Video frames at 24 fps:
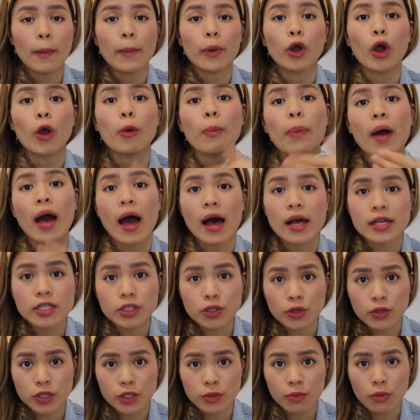go past
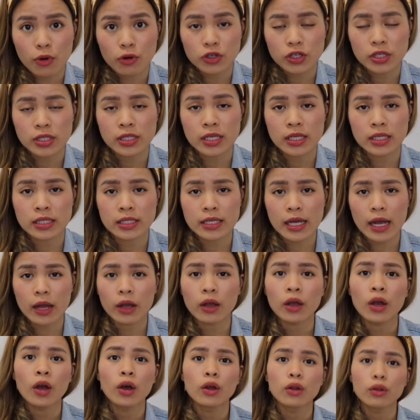those emotions and say,
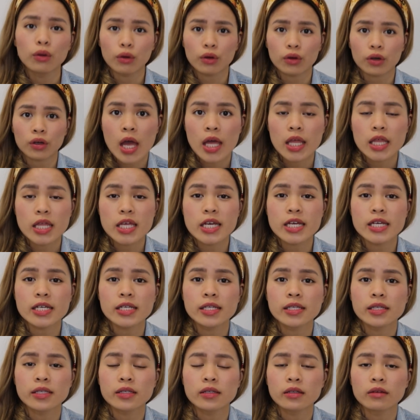look,
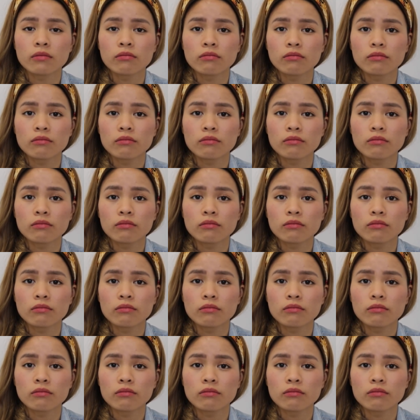these